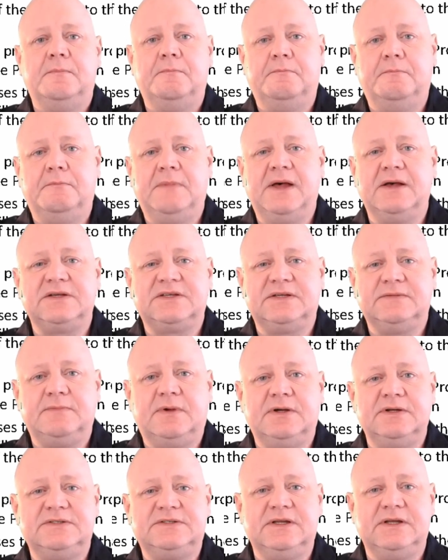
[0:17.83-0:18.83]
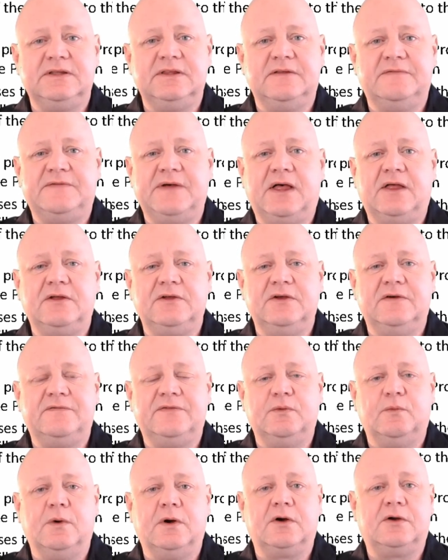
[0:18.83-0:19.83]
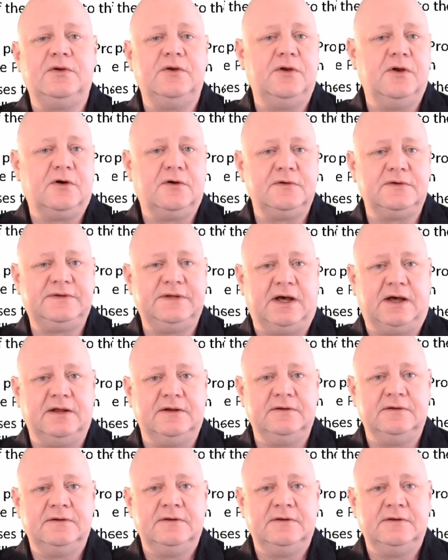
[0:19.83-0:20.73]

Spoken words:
Maximising the value of the work not done